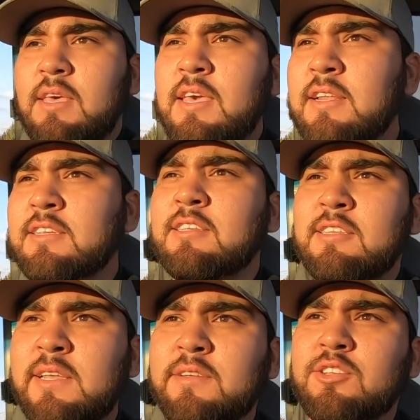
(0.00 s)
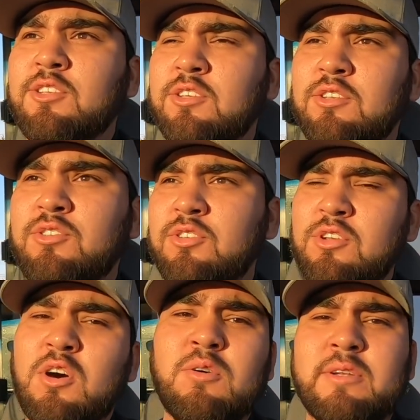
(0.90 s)
it is still
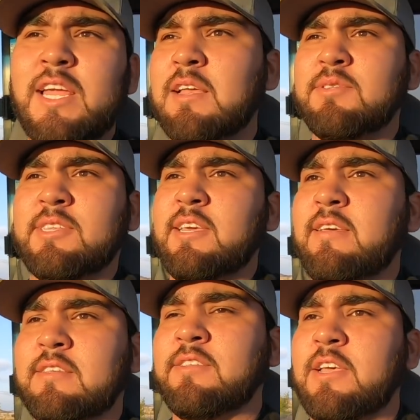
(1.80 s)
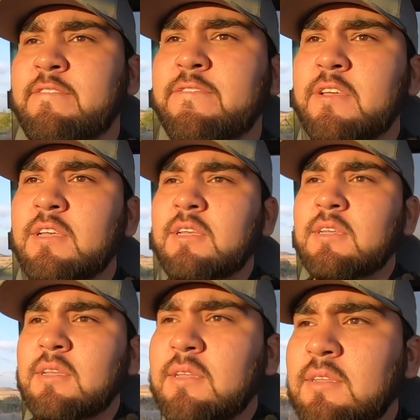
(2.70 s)
so damn stiff.
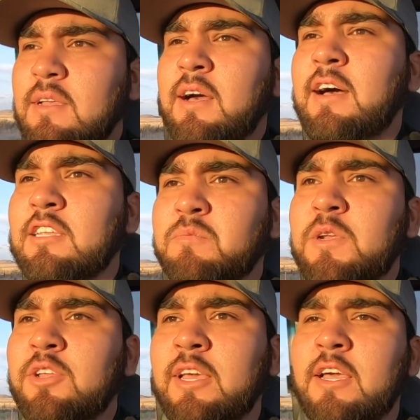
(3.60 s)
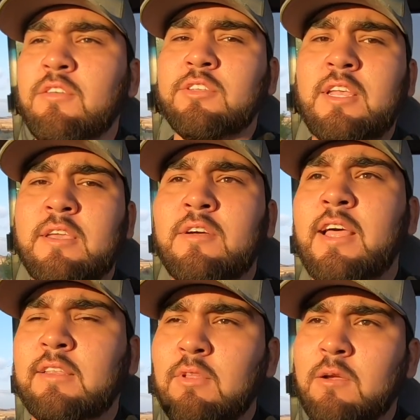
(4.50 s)
Especially like on those, like, you know,
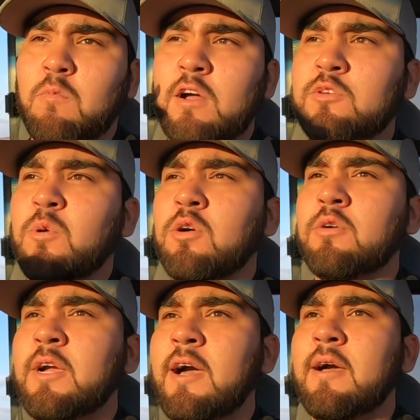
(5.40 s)
like washboard